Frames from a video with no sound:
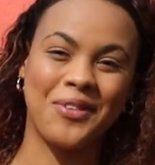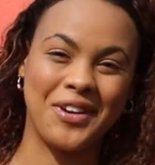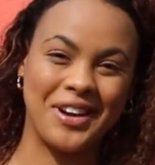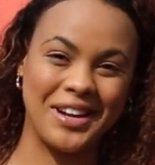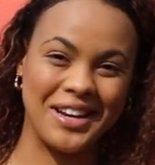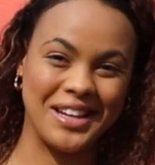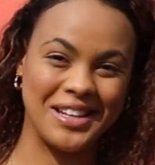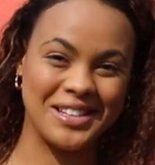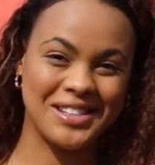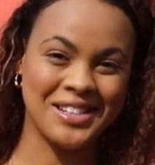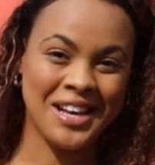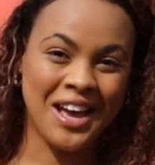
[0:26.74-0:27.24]
Pree
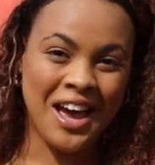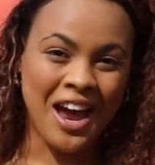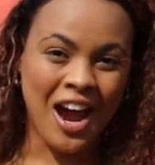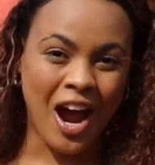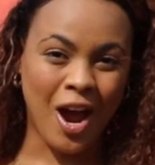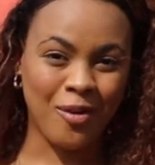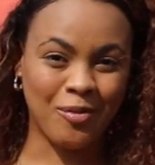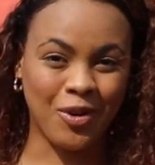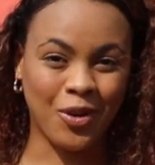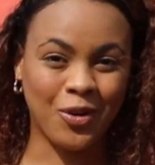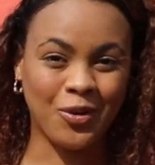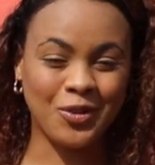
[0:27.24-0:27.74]
Dis.
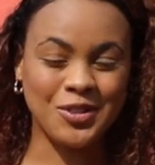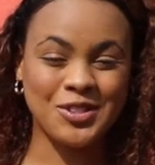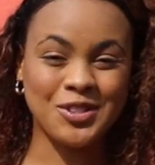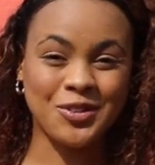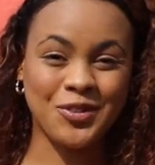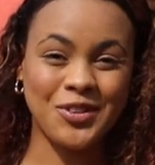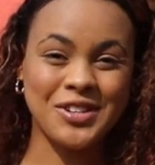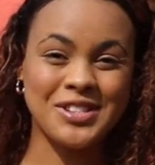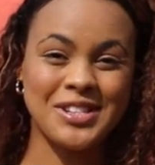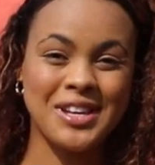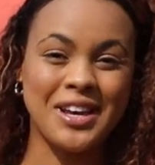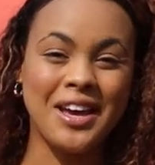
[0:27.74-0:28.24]
I'm your host,
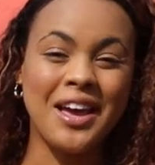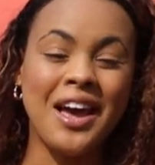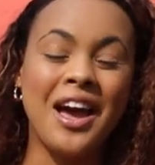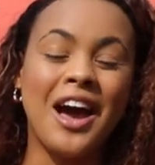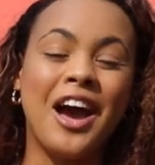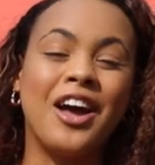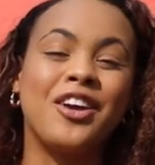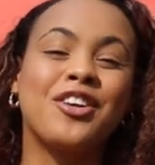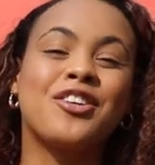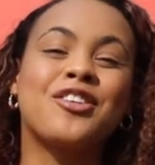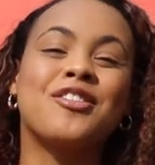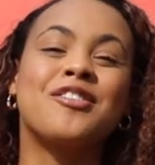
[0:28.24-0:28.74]
Chrissy,
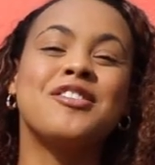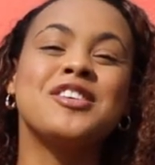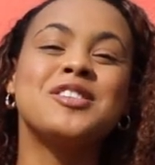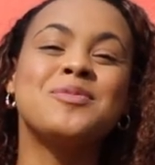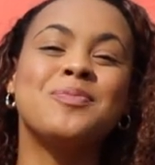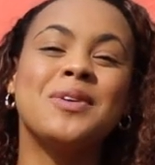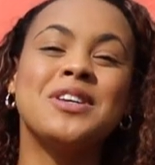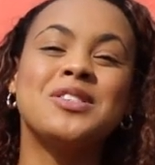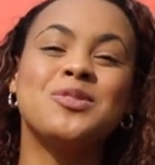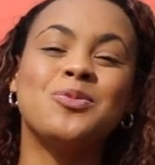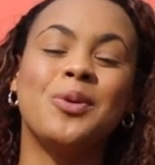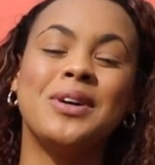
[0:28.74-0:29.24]
and
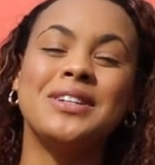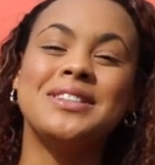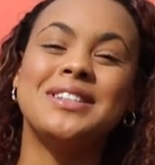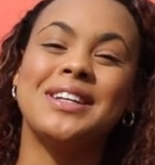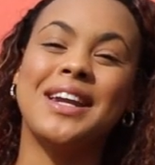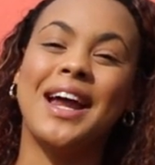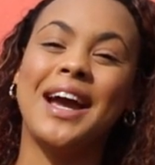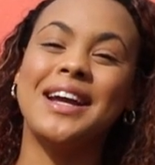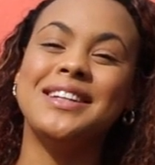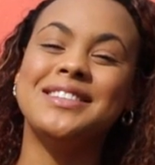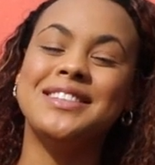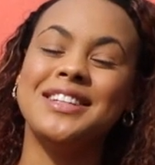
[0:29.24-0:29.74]
Christmas
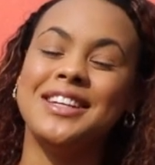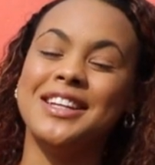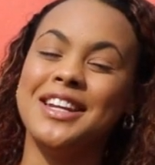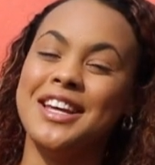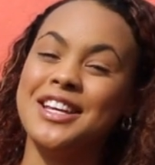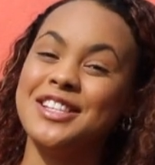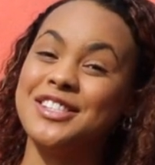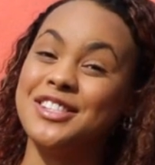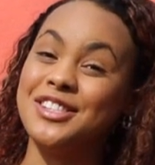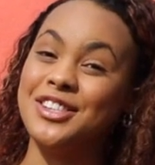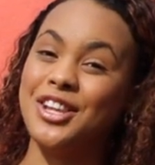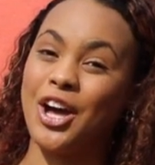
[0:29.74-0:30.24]
2019
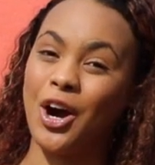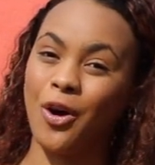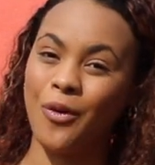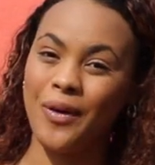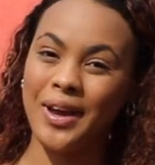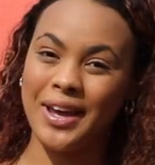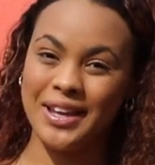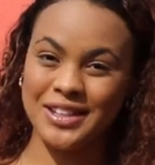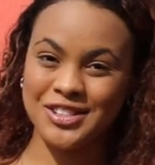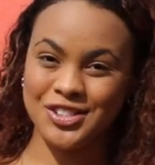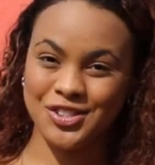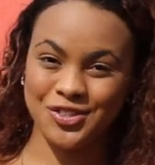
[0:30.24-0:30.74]
is now
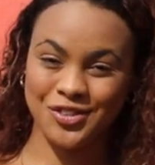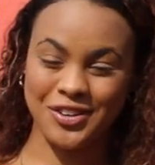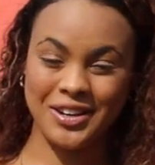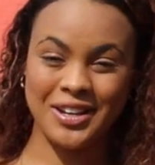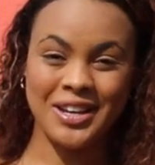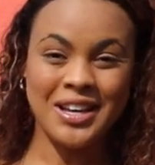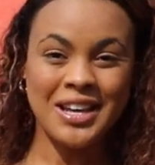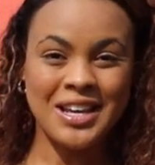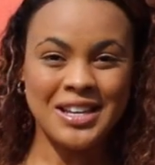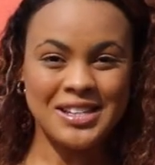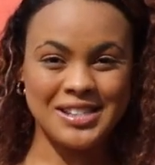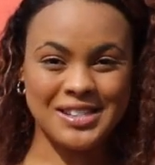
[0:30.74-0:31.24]
history.
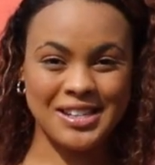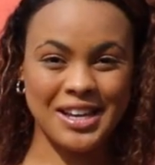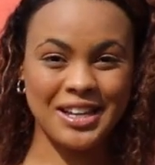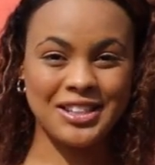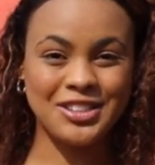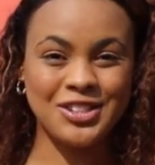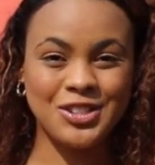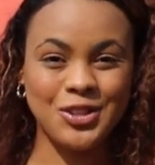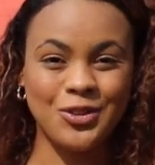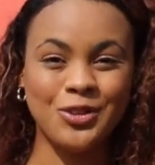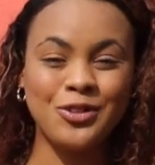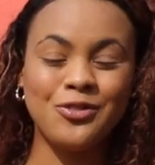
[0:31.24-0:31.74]
Stay
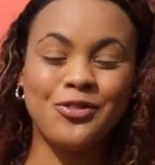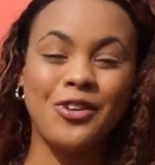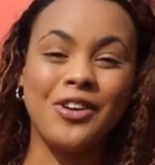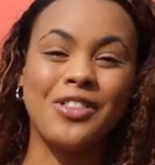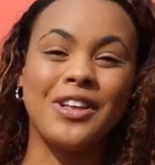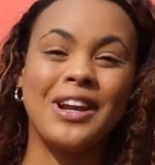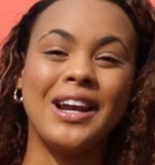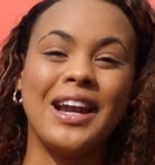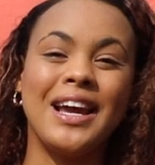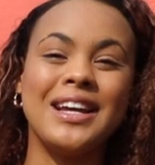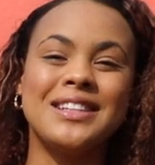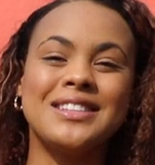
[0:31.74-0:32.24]
tuned for
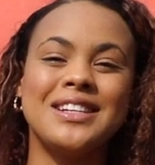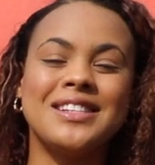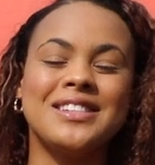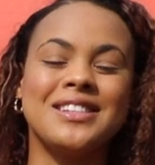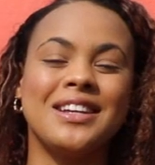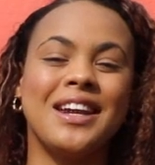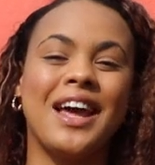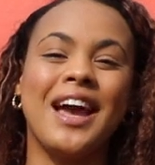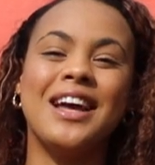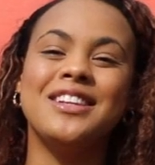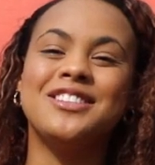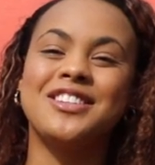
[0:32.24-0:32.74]
the
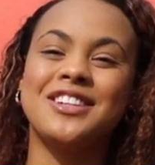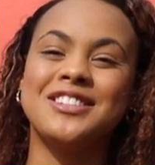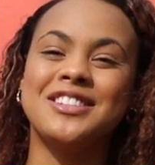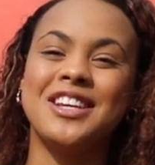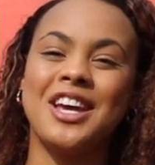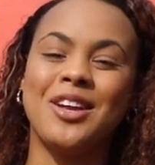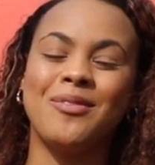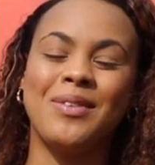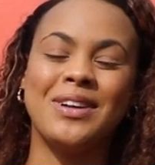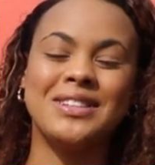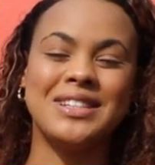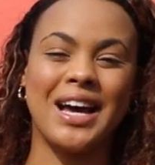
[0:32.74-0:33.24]
latest in
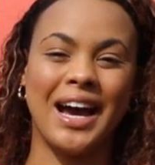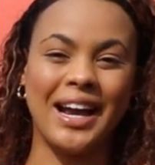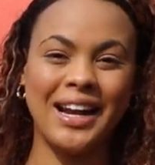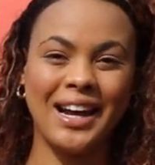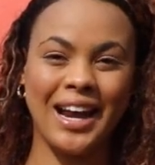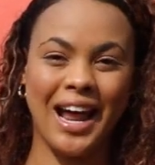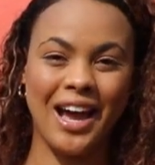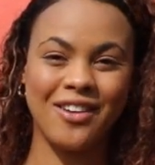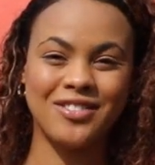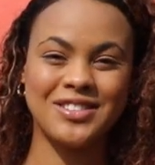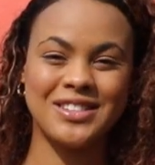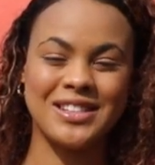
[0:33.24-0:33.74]
entertainment and
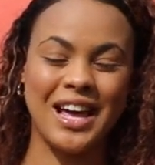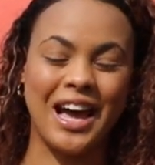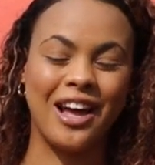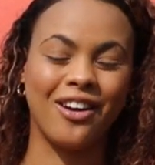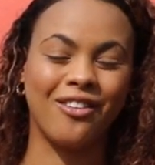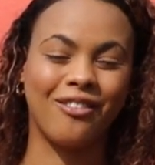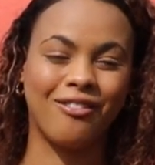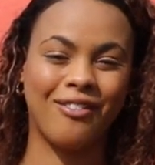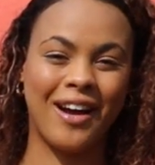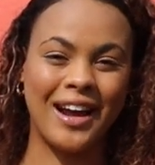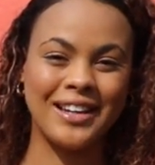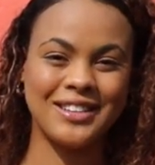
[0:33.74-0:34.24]

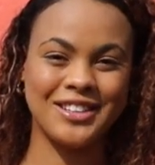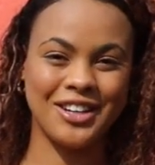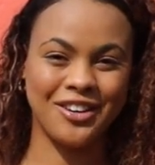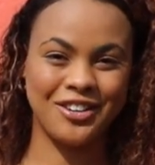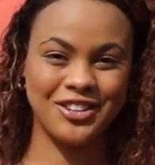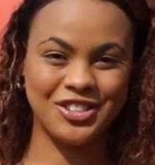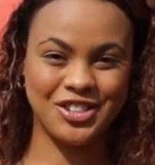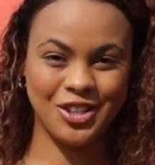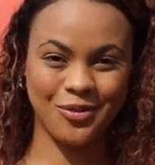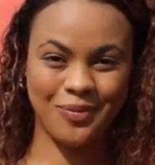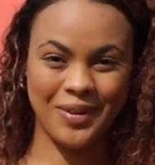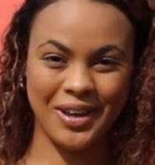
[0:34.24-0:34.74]
lifestyle right here
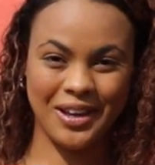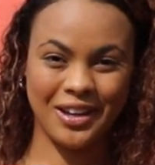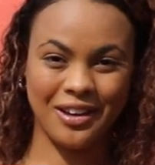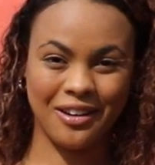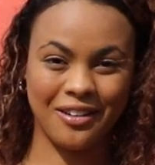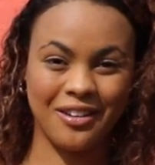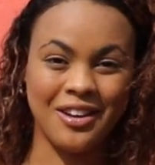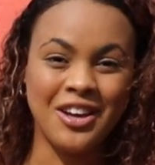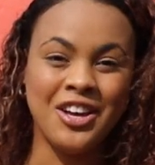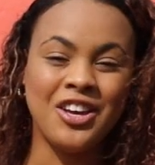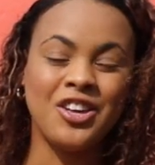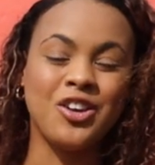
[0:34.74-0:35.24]
in
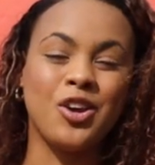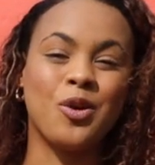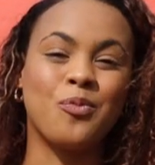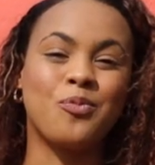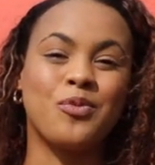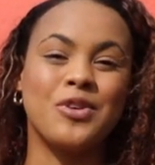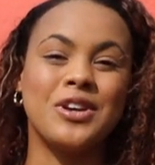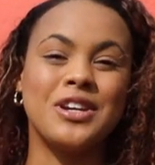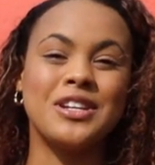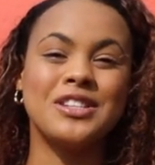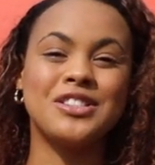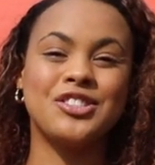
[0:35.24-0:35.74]
Jamaica. Your
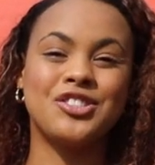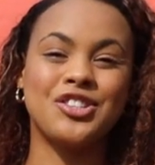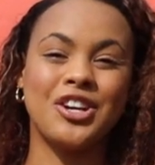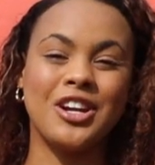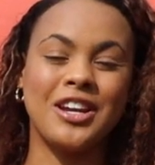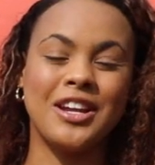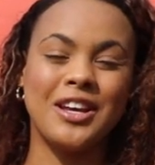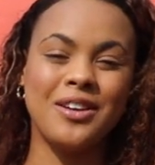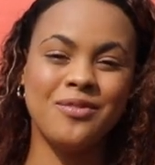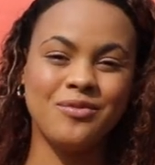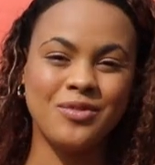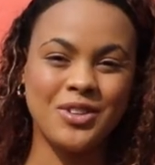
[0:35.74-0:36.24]
Pree Dis
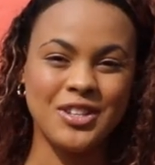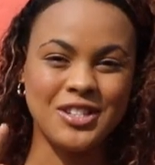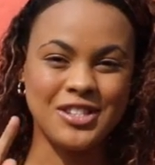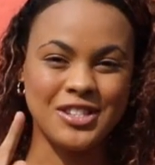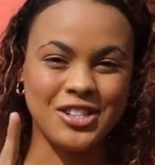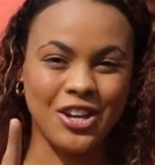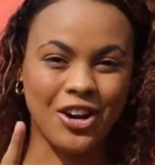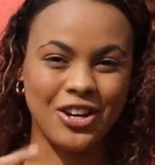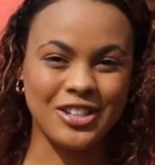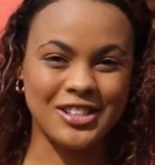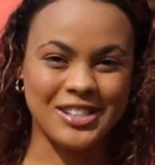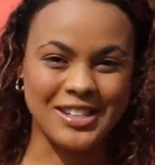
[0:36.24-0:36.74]
journey
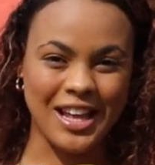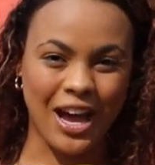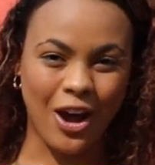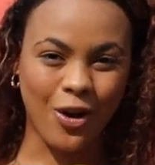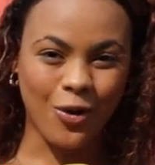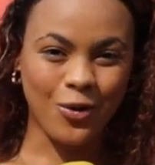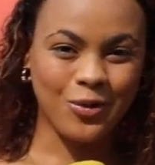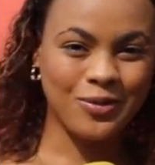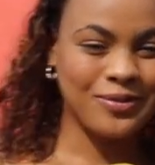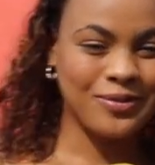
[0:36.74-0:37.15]
starts now.